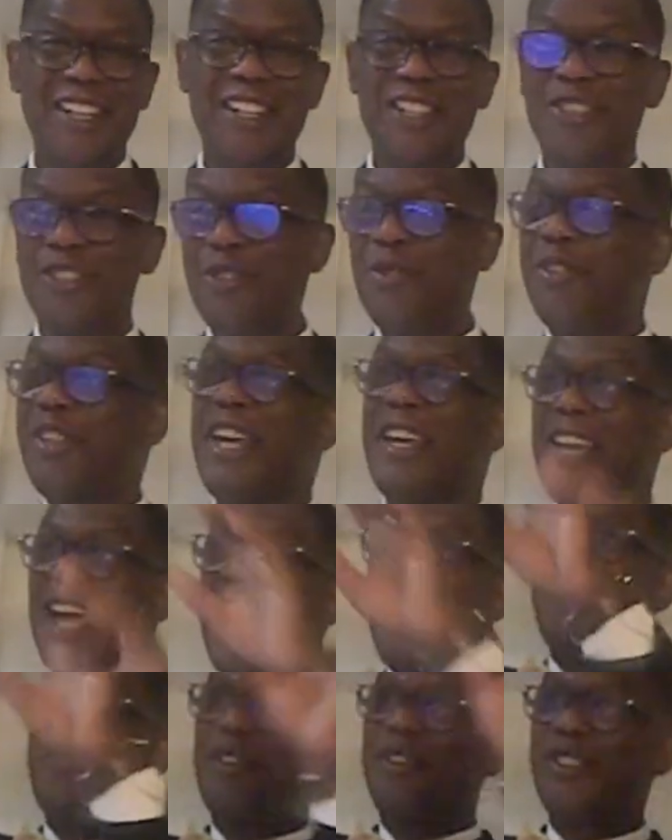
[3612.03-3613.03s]
You think
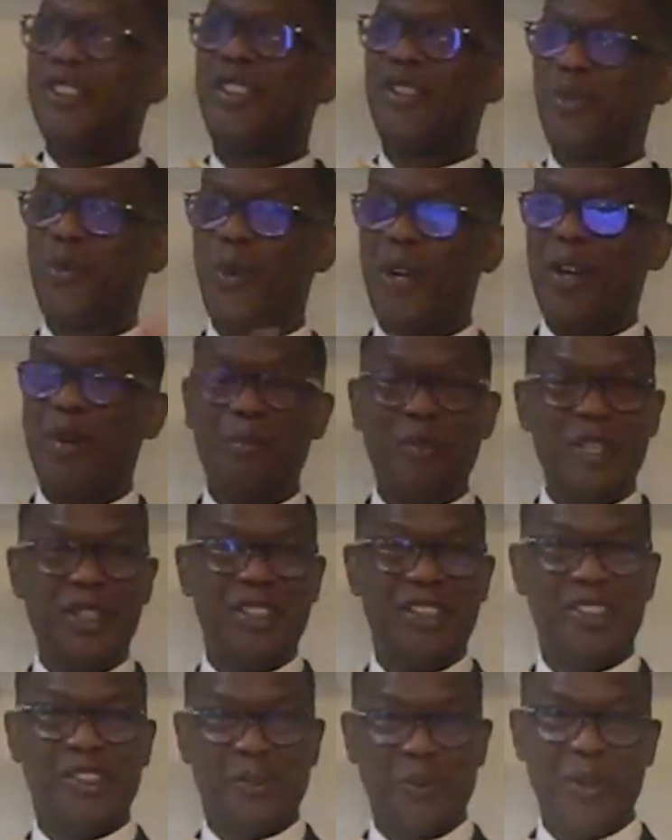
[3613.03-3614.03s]
Africa is 12
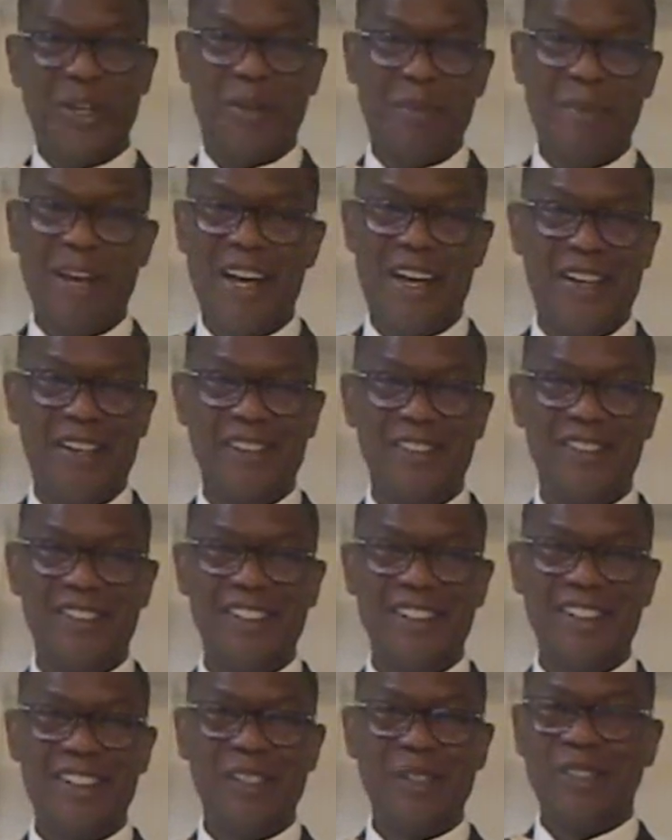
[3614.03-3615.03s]
million square miles.
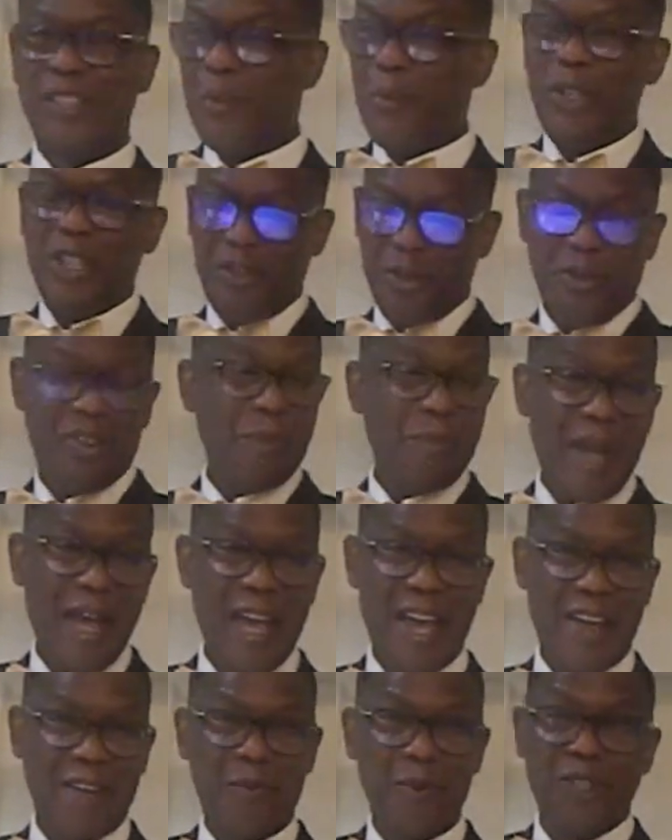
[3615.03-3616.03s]
See, we do the
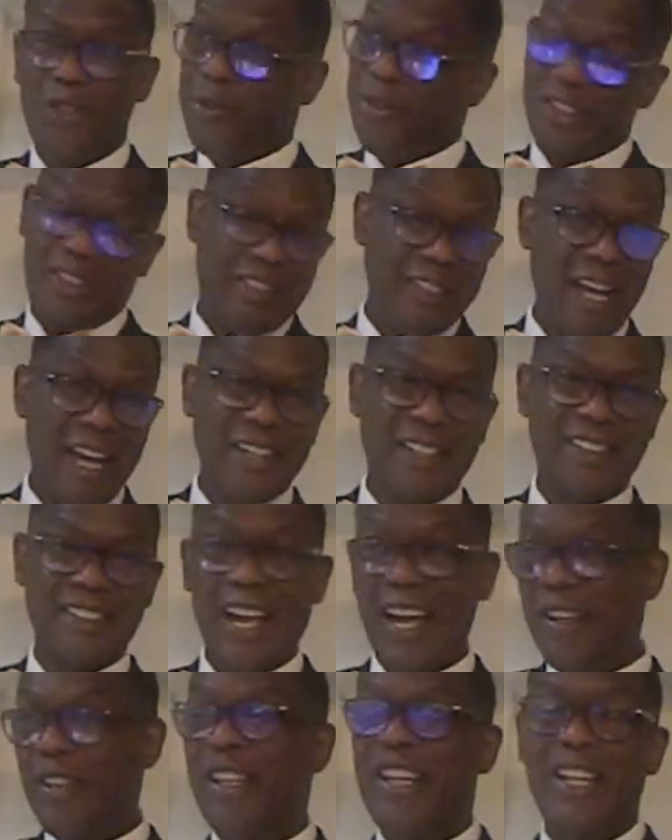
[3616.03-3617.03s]
math. We do the science.
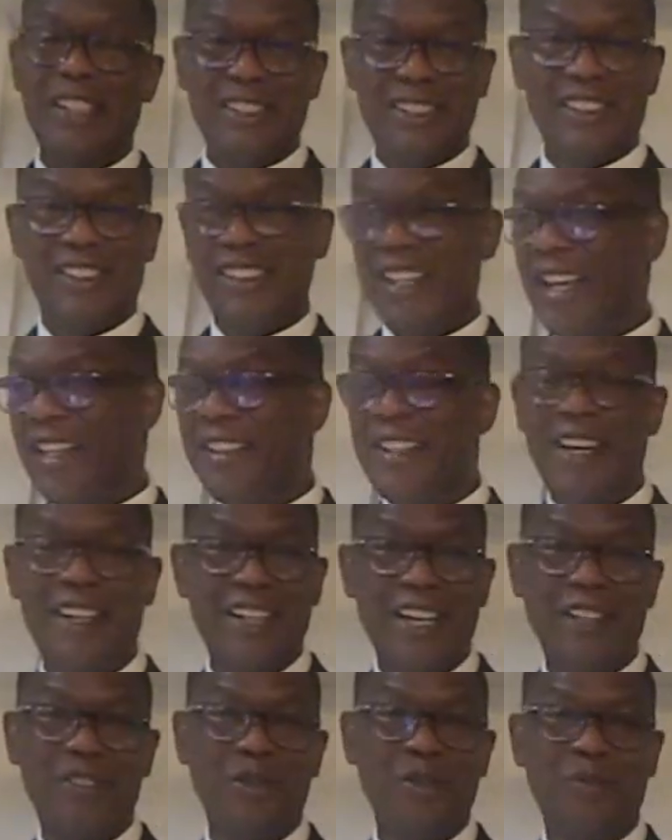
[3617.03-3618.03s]
Our lessons, 99
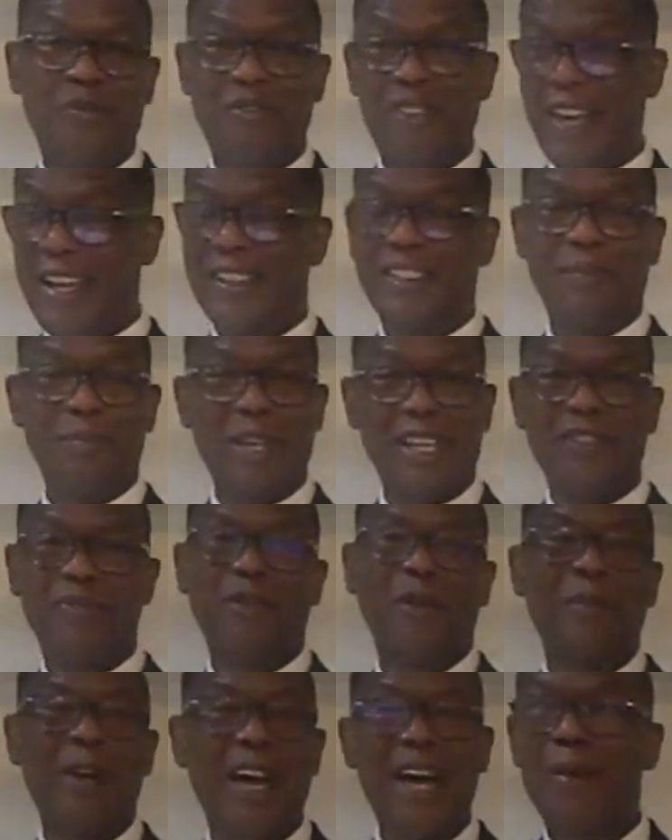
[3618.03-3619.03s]
actual facts.
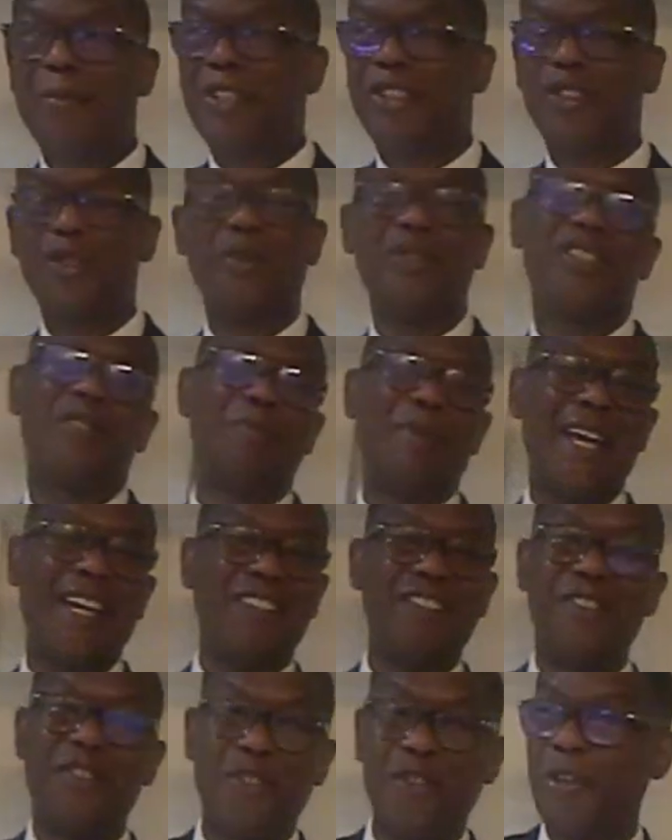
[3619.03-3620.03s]
Master Muhammad told us back
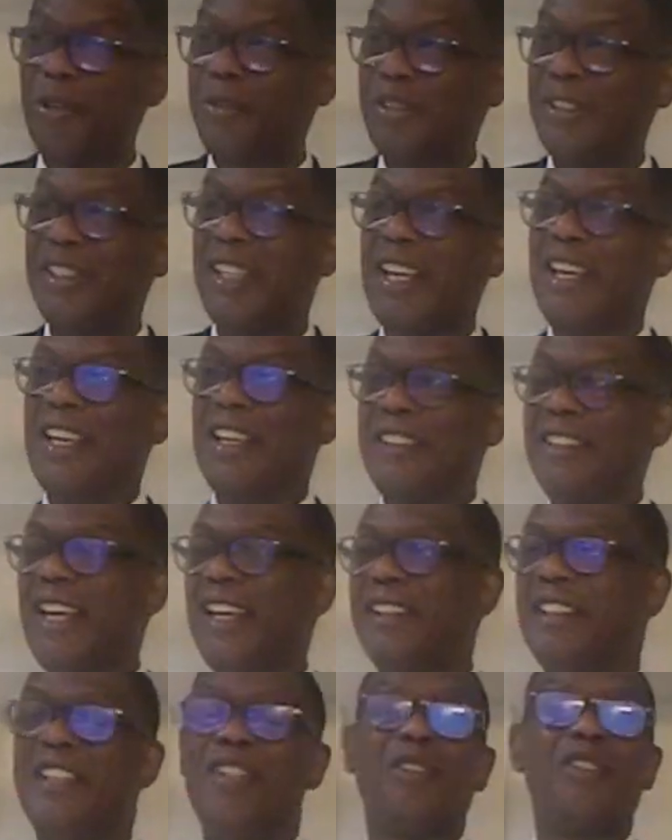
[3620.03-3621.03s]
in the 30s
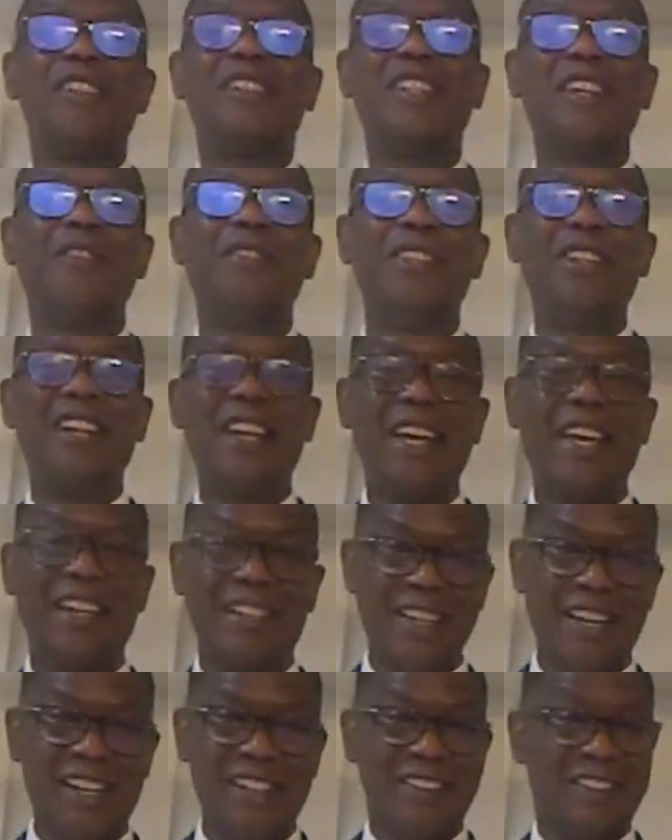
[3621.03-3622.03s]
that there are 7 land
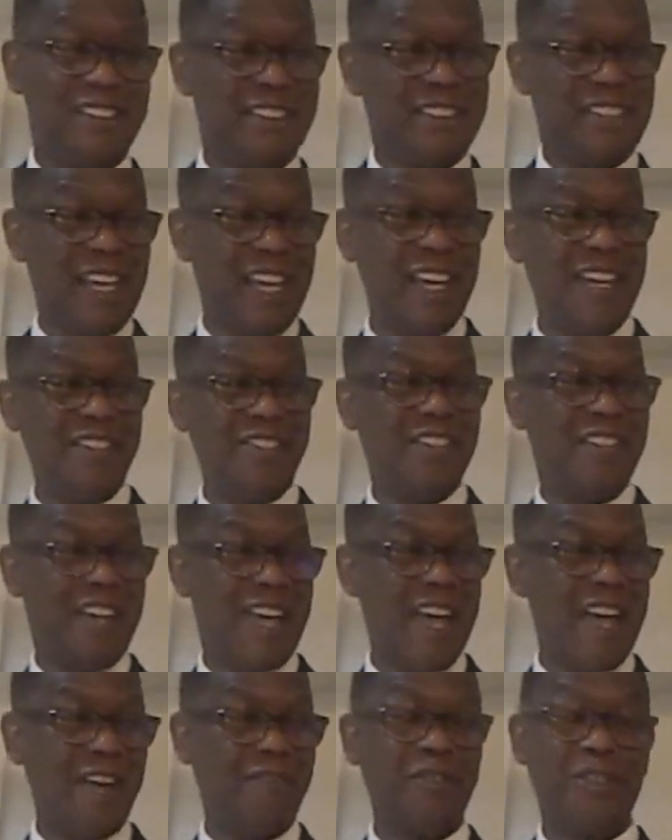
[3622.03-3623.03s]
continents. Asia,
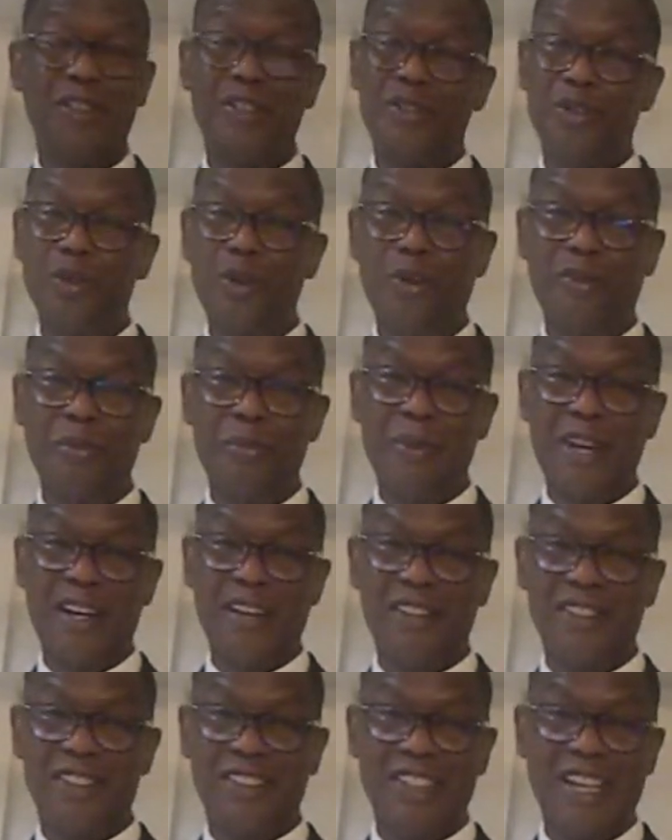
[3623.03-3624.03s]
Africa, North
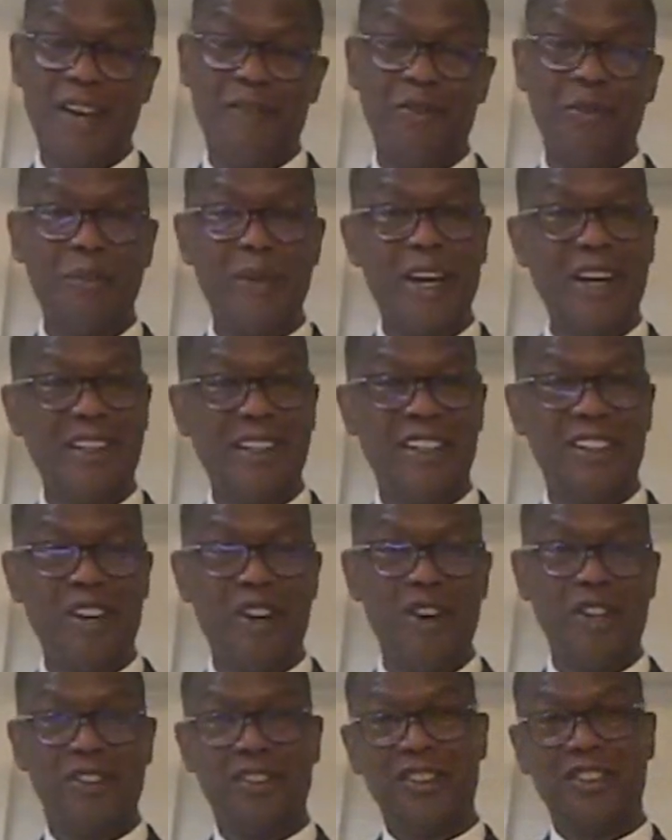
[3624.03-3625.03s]
America, South America,
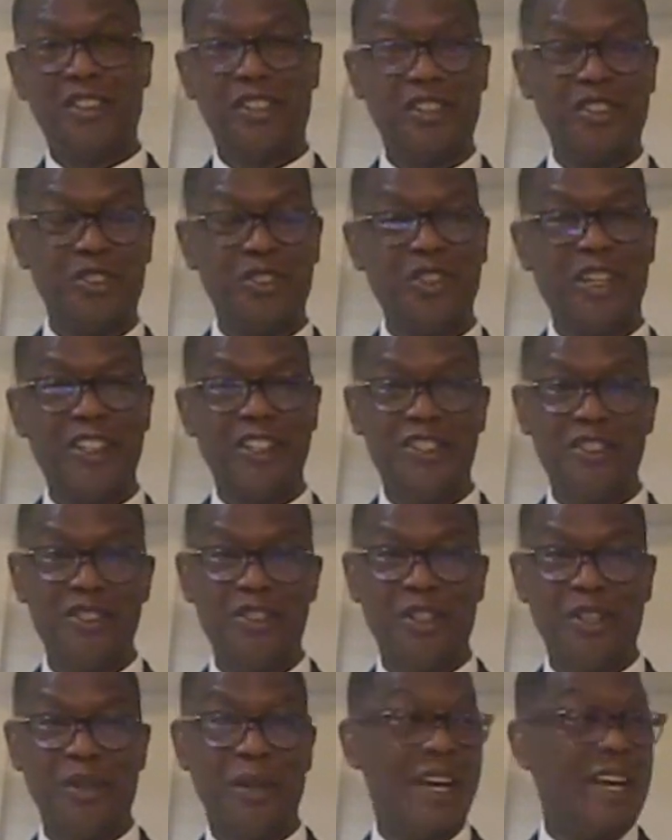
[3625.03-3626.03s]
Antarctica, Australia, and
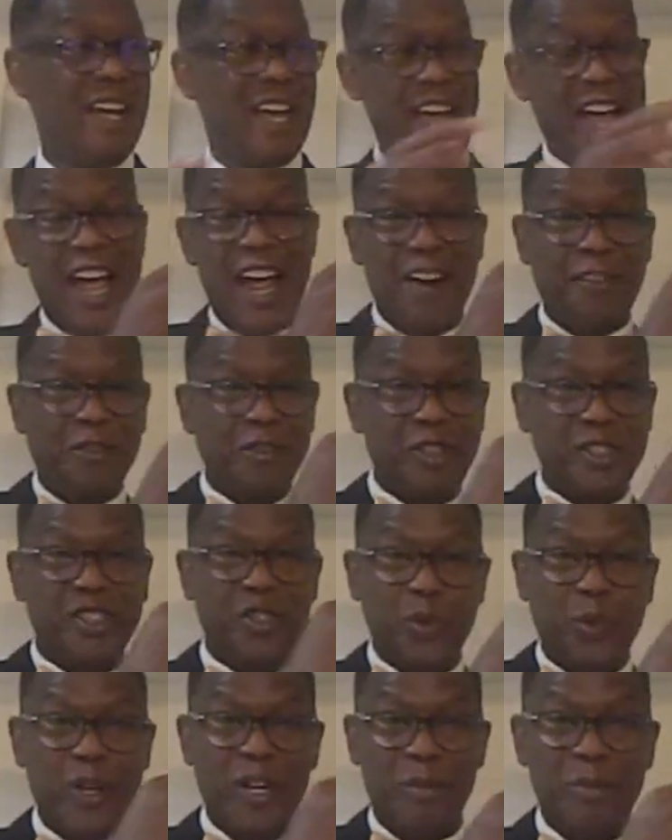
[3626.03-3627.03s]
Europe. Africa is
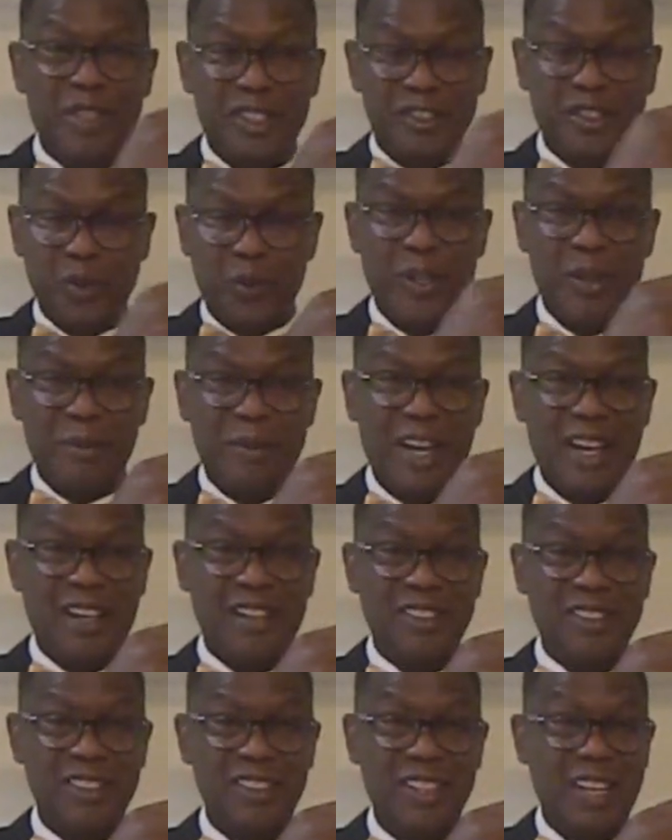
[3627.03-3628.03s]
12 million square
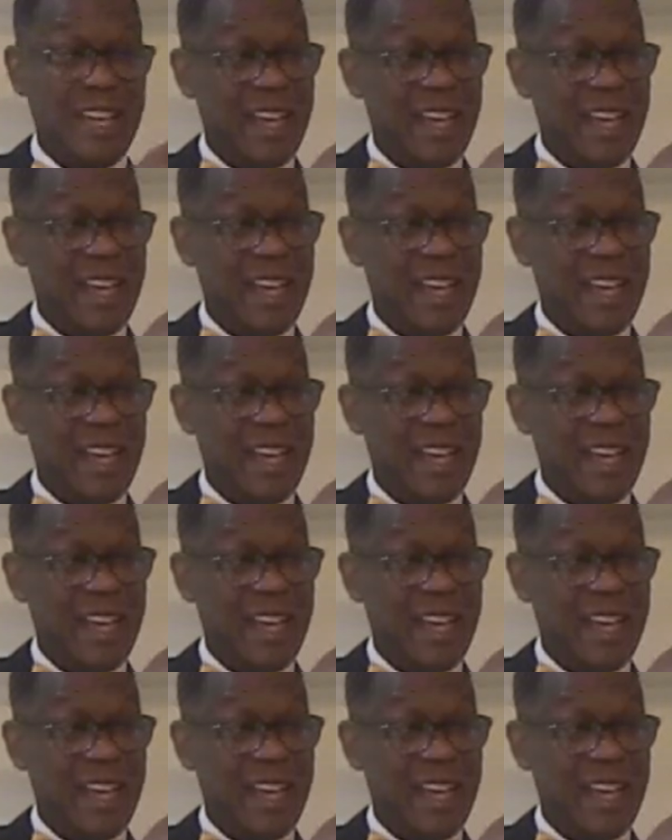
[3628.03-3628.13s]
miles.